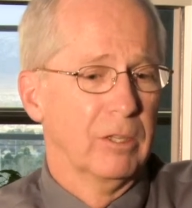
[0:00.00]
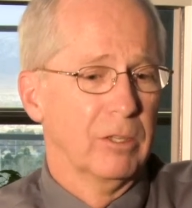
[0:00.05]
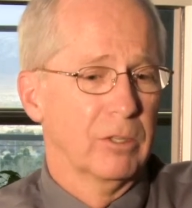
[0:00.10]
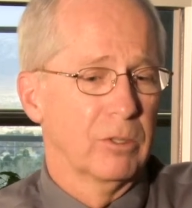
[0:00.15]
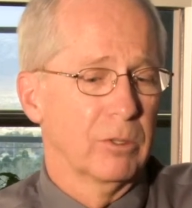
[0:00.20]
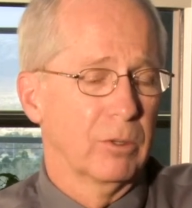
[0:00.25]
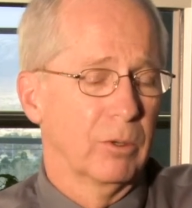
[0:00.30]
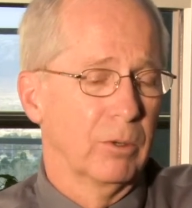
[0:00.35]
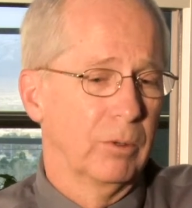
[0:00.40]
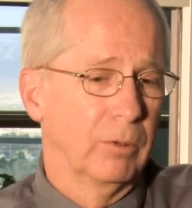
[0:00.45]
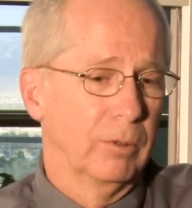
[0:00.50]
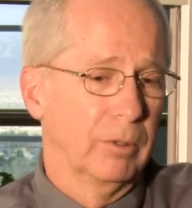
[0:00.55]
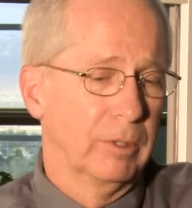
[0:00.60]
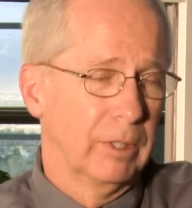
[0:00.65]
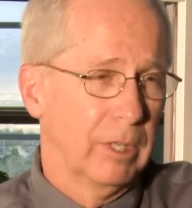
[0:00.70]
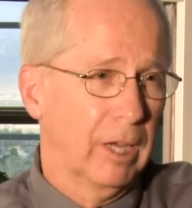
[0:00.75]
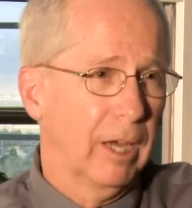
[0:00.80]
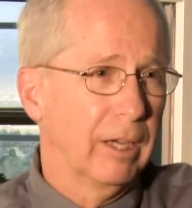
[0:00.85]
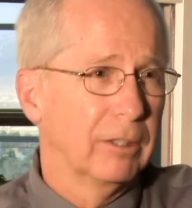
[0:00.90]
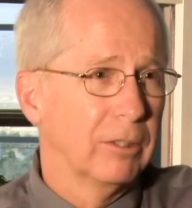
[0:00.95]
So the
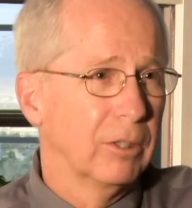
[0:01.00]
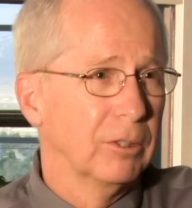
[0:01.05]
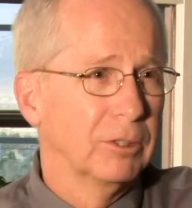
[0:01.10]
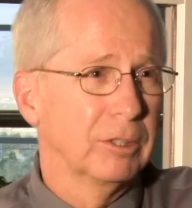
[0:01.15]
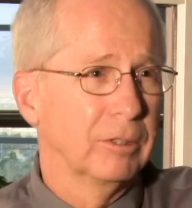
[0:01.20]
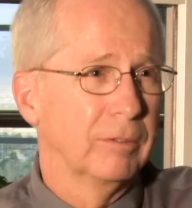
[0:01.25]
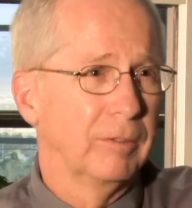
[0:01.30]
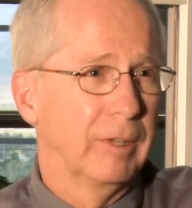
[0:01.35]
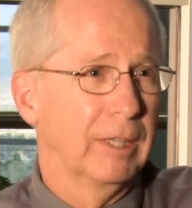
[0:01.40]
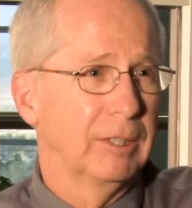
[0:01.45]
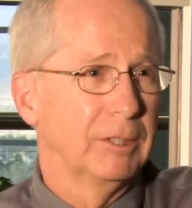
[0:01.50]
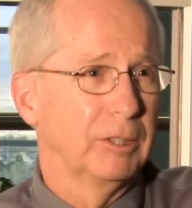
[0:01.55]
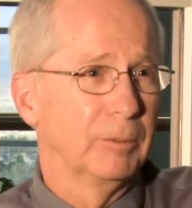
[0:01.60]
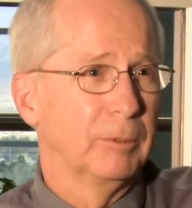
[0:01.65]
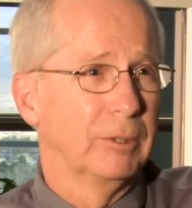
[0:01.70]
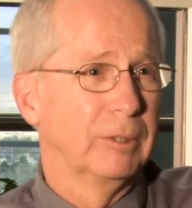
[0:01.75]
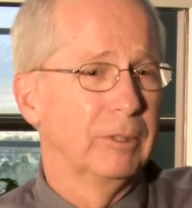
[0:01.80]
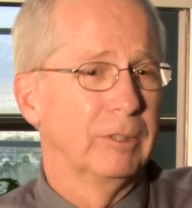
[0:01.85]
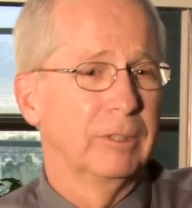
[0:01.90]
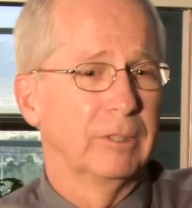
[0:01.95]
diagnosis of
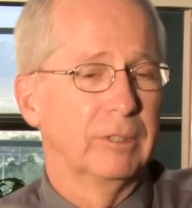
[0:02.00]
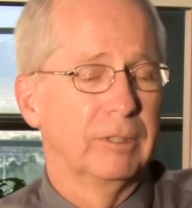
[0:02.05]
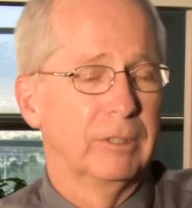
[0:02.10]
asthma is a